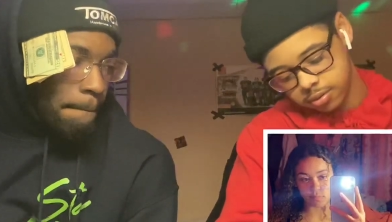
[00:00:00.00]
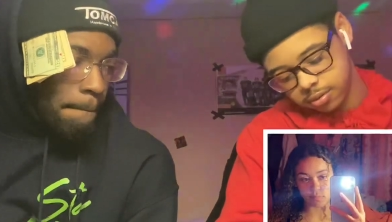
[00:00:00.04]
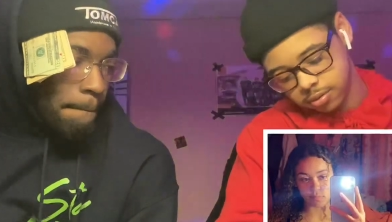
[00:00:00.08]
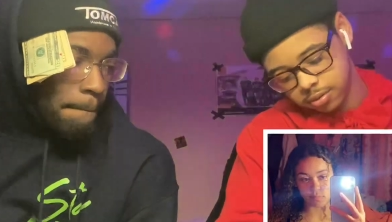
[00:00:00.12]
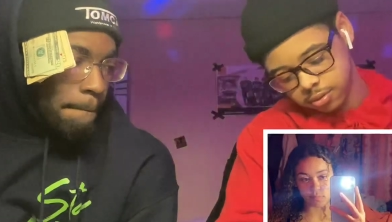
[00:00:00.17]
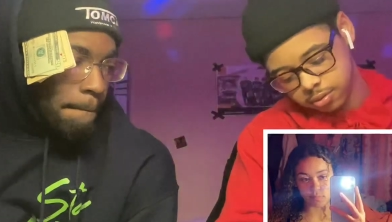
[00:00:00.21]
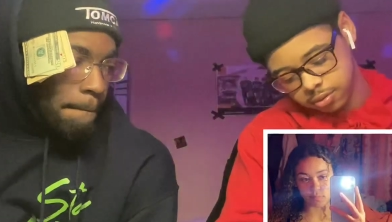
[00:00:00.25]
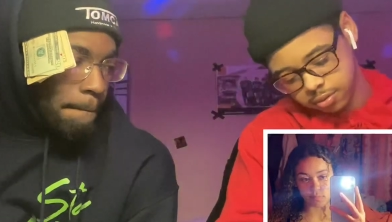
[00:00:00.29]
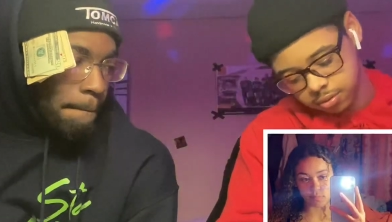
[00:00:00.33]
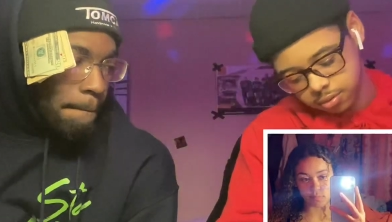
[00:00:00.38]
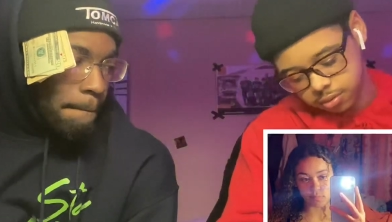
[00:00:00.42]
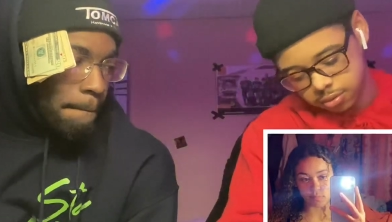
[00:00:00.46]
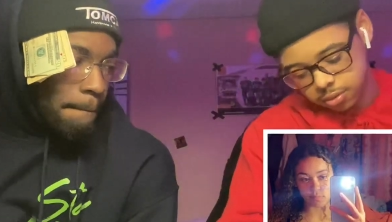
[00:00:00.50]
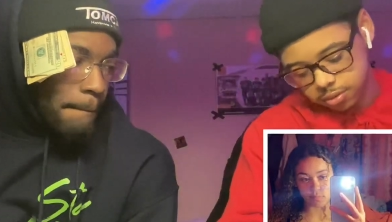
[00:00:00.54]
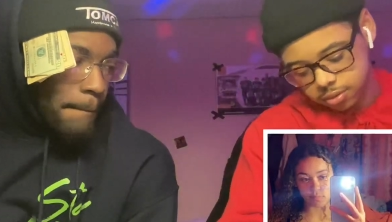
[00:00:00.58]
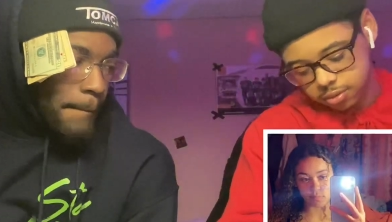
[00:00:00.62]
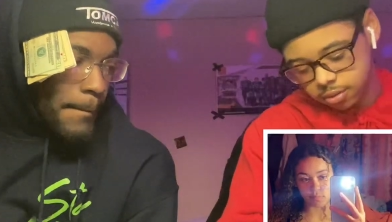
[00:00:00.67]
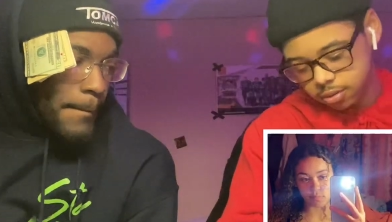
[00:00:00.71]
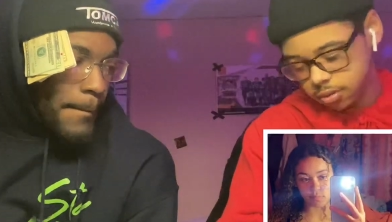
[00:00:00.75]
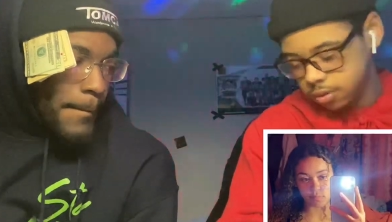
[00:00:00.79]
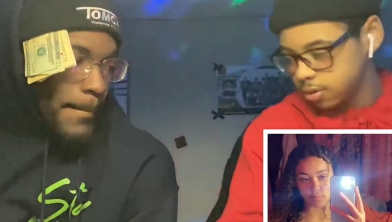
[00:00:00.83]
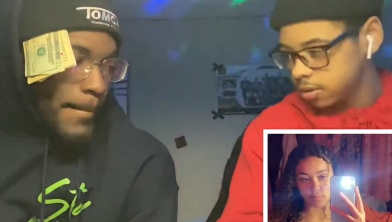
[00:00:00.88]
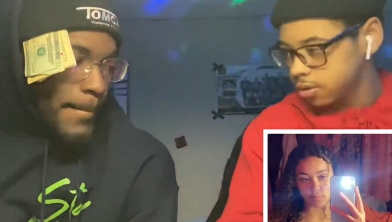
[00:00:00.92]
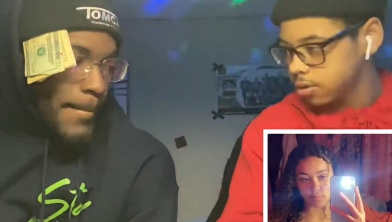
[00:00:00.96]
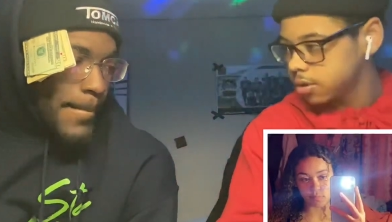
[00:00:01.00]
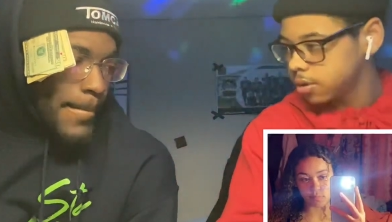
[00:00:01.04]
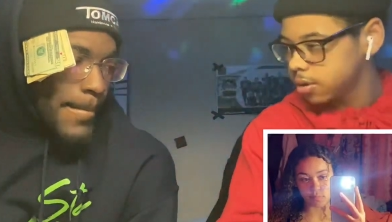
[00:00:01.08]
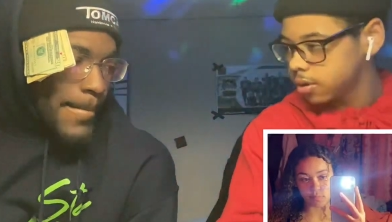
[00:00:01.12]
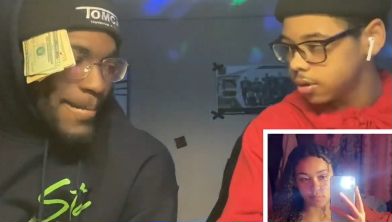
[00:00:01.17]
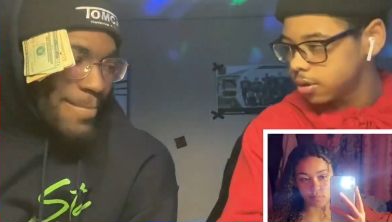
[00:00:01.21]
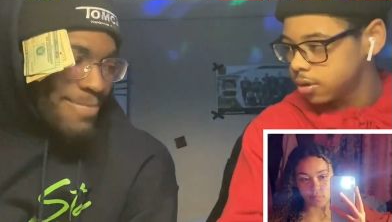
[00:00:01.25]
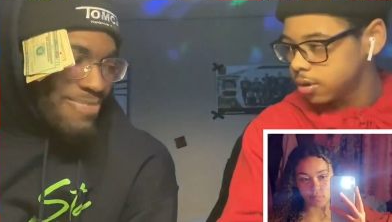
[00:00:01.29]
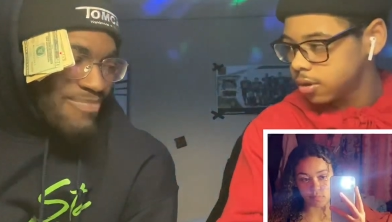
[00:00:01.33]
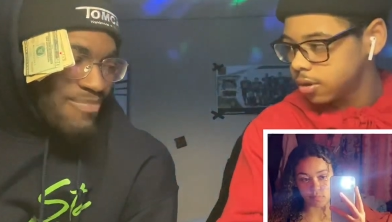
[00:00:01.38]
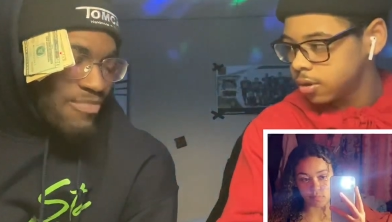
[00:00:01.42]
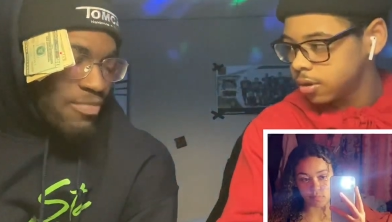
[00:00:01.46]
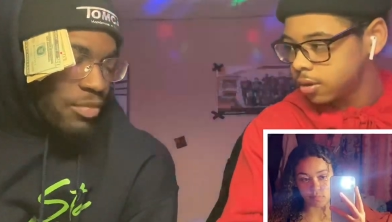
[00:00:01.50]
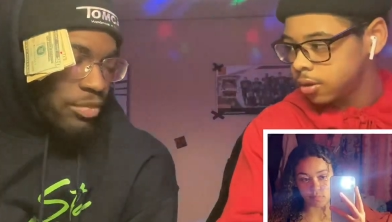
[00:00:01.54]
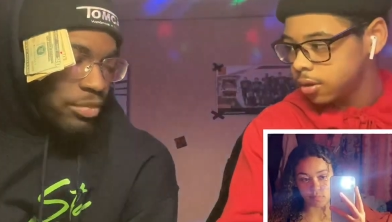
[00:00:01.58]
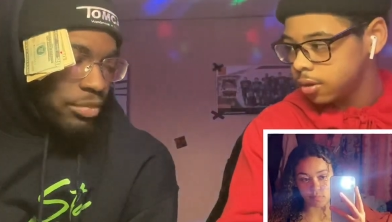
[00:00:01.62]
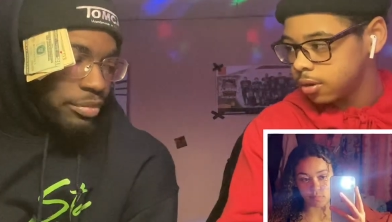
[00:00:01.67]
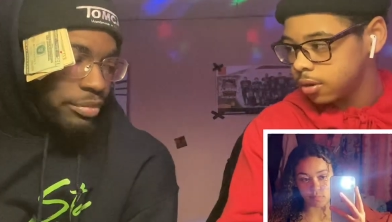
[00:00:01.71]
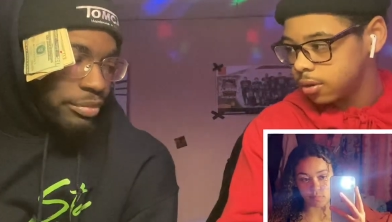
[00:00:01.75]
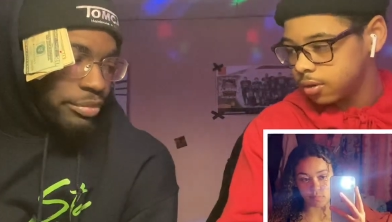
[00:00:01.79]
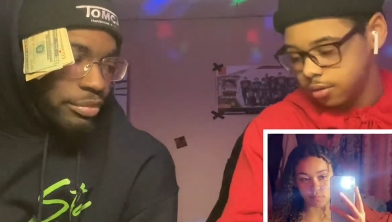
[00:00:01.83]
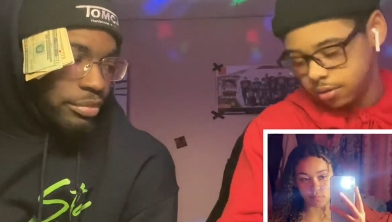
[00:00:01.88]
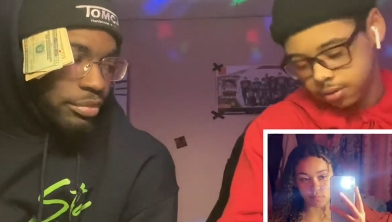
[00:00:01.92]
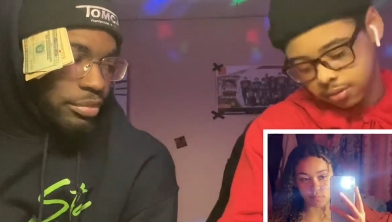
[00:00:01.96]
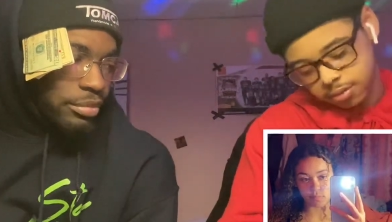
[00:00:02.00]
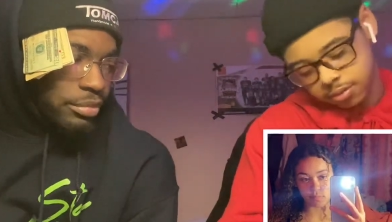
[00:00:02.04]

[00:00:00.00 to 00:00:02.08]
(silence)